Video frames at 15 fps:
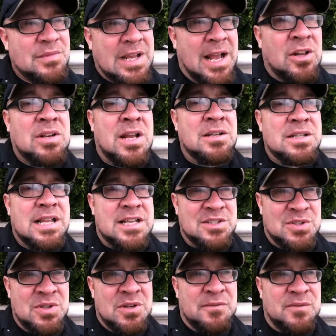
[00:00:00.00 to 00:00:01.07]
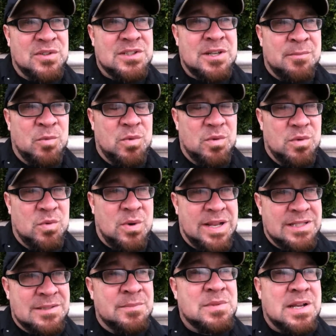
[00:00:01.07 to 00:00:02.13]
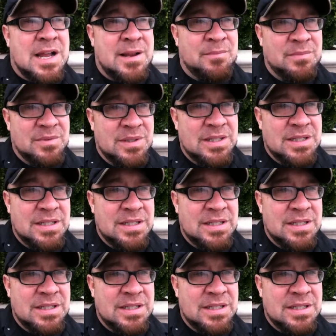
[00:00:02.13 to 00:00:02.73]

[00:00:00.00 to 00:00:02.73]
Held onto that scooter for some quite some time